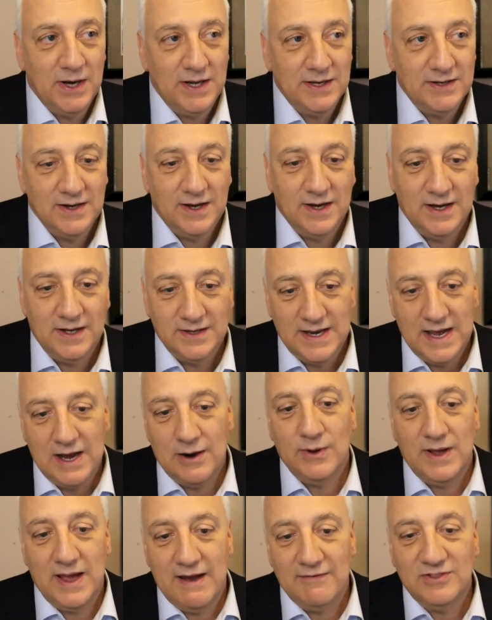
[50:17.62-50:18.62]
But uh,
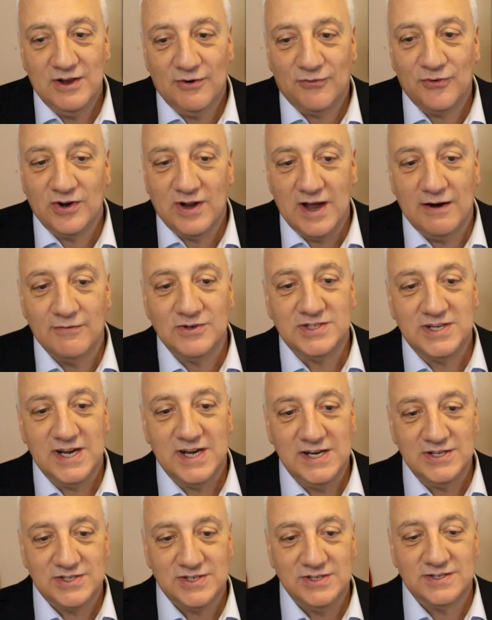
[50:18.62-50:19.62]
now we have different
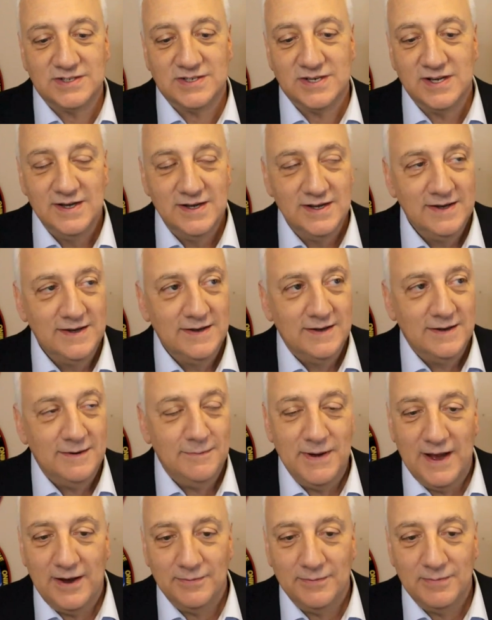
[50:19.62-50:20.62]
conversations
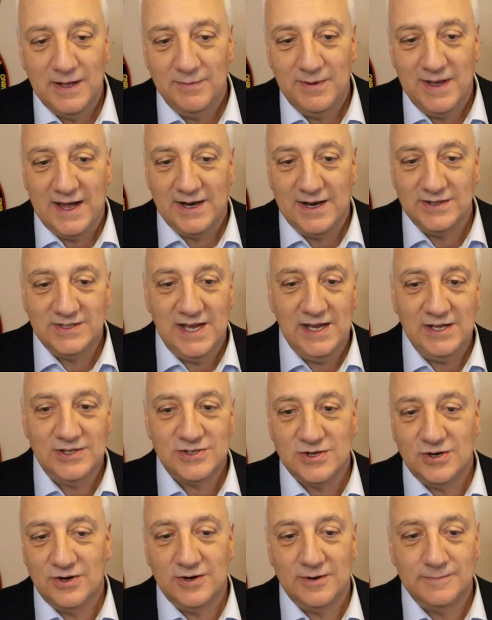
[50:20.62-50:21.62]
about maybe how to
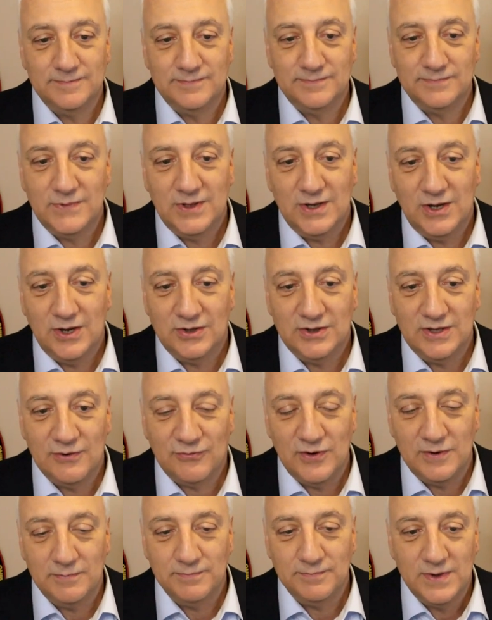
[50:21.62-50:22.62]
teach or you know
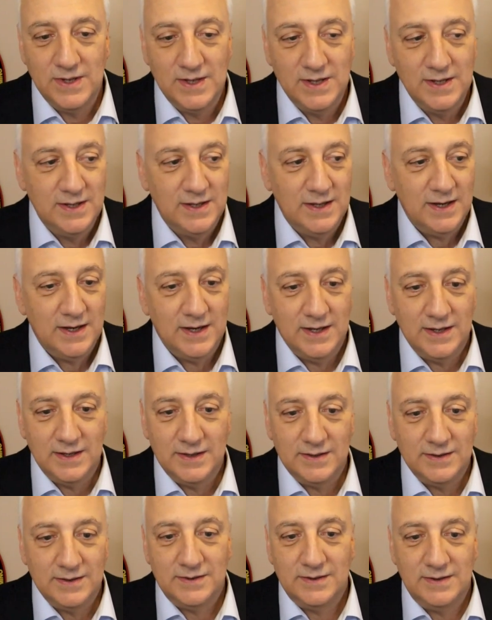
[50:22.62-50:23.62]
different
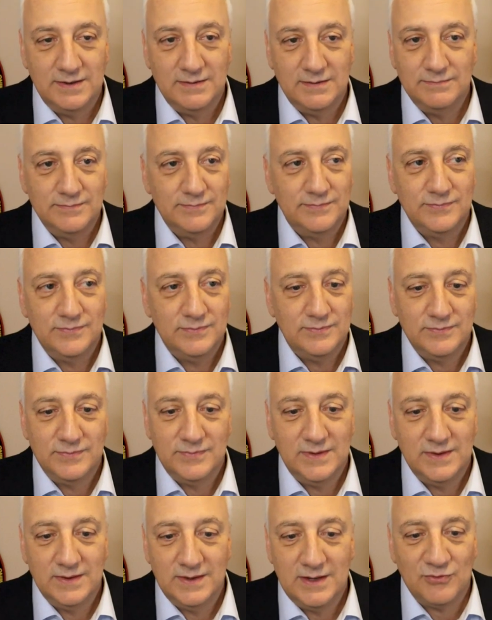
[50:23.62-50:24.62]
uh,
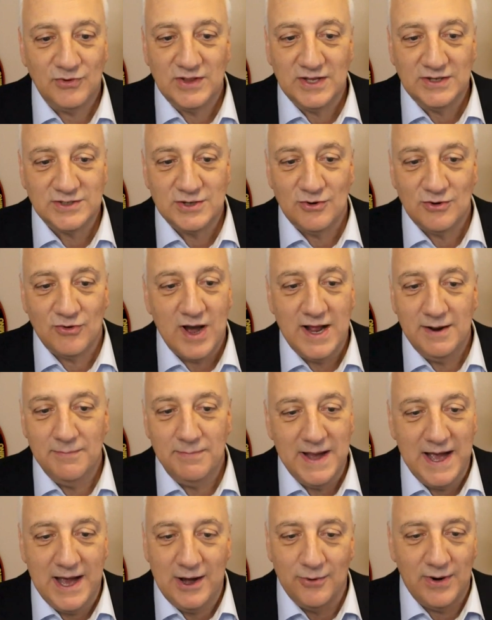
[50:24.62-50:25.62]
different things to
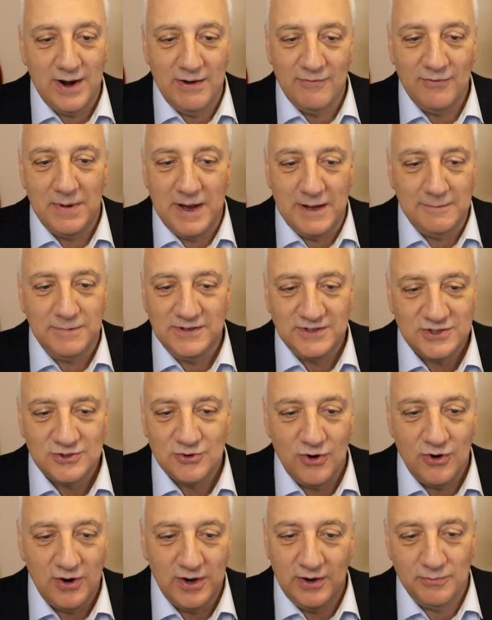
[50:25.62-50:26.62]
write about, whatever it might be,
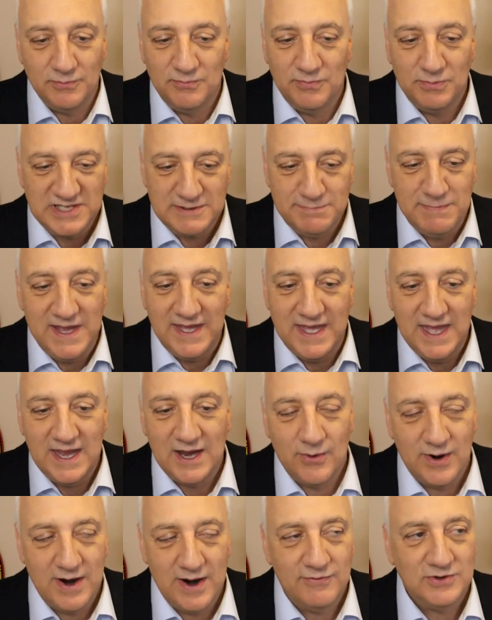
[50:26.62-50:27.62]
story, you know,
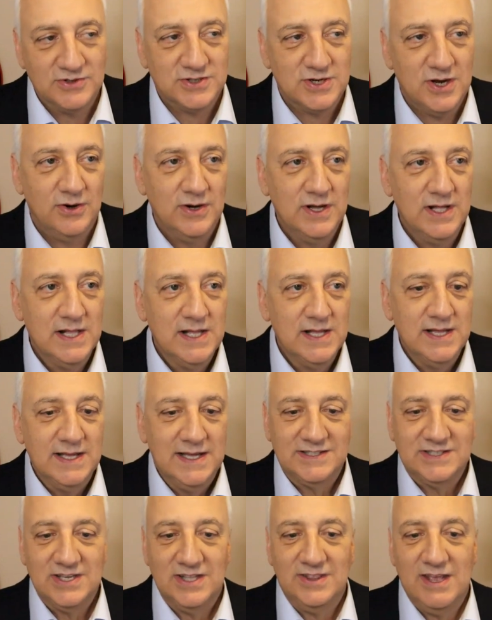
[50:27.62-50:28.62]
speaking or whatever. So
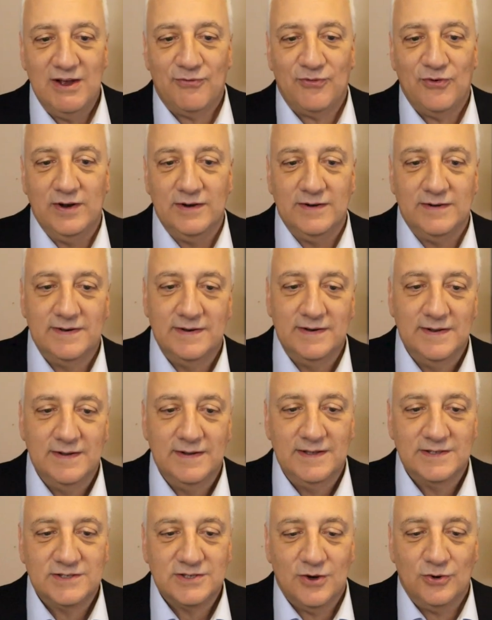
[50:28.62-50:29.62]
right. it's a different,
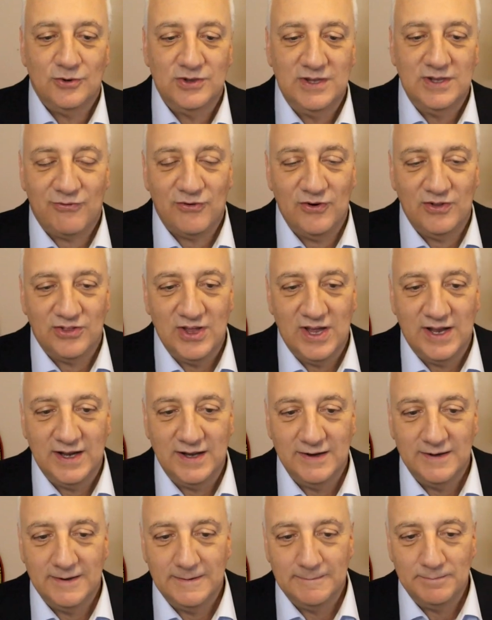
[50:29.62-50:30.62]
it's a whole different
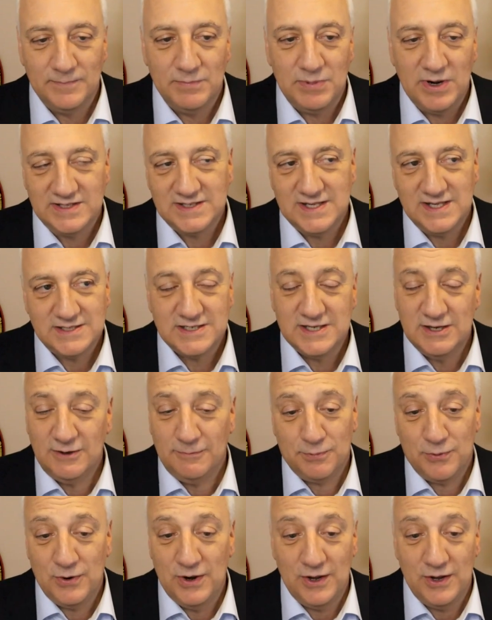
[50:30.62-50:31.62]
thing, uh, but it's it's
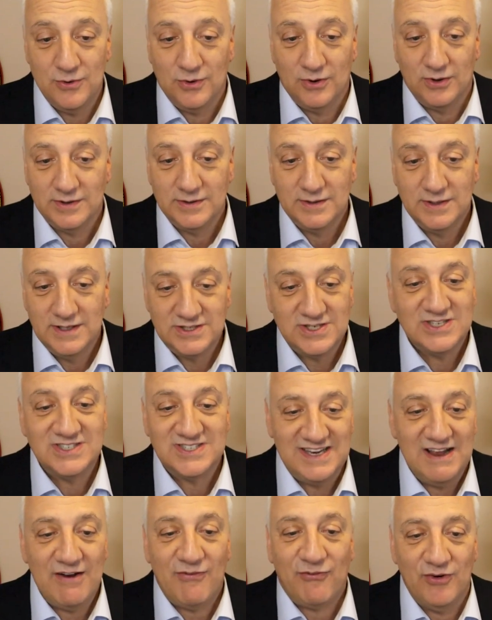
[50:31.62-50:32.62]
still pretty cool. It's
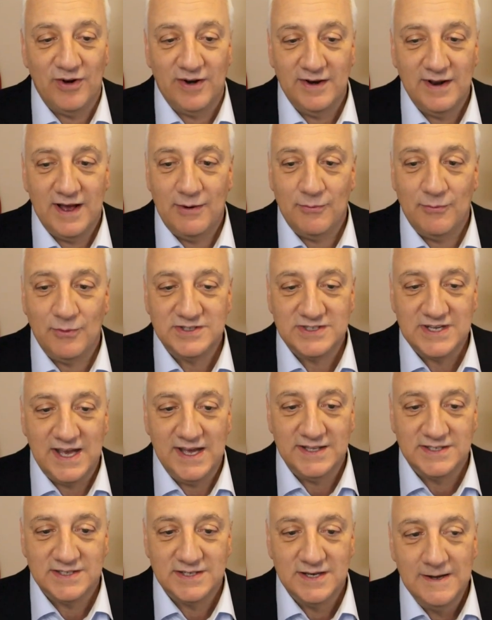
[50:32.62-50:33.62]
just different. I wouldn't
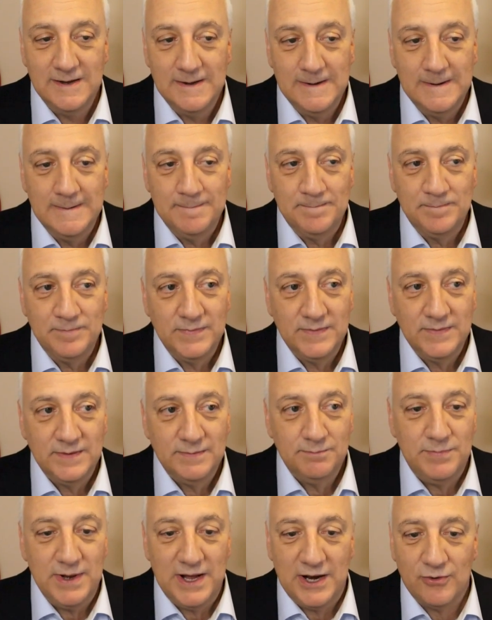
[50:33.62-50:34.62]
say it's
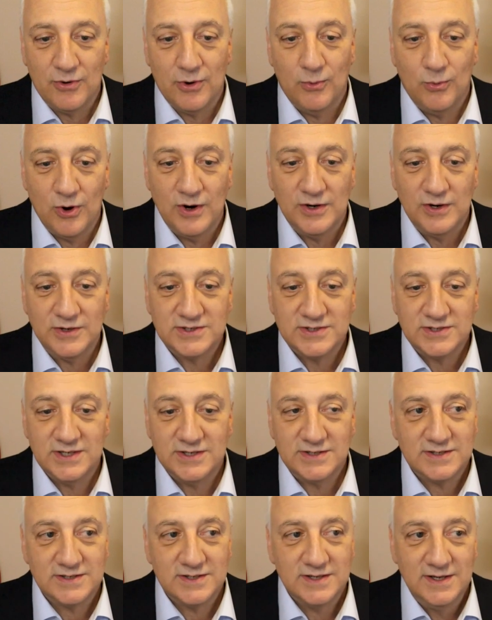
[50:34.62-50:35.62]
better or worse.
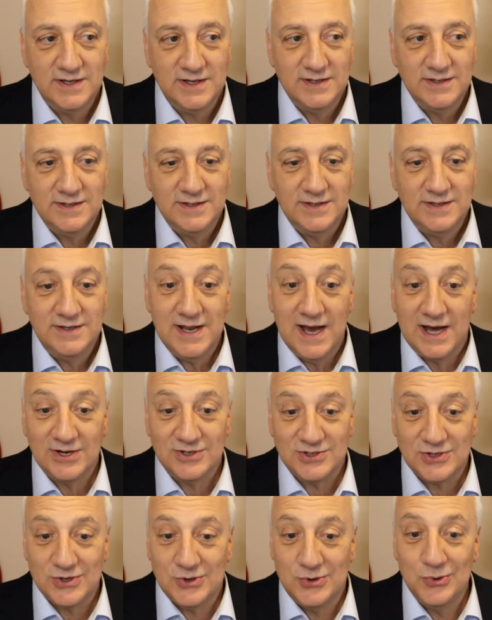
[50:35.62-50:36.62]
It's
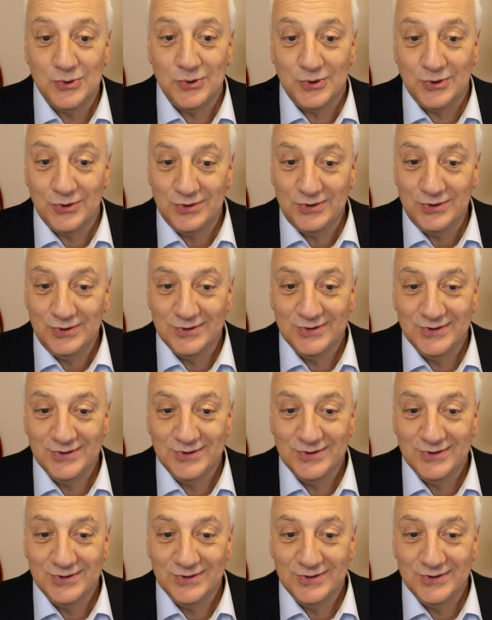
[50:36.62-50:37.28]
not as cool.